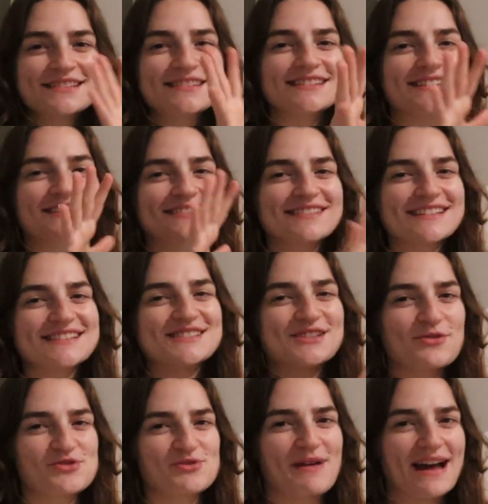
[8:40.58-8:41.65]
Literally
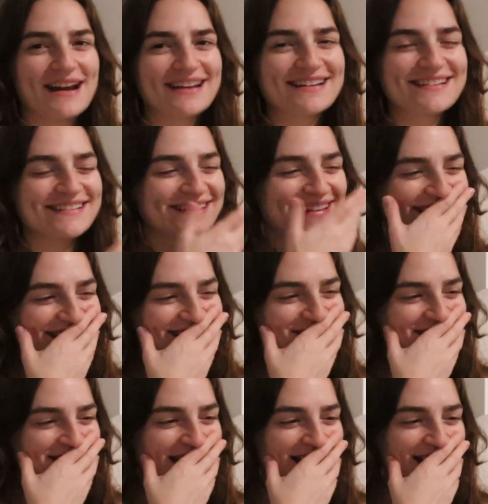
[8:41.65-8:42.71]
so dramatic. I
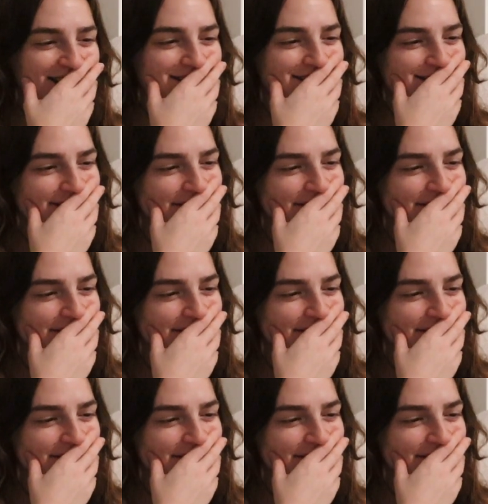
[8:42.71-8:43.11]
just can't.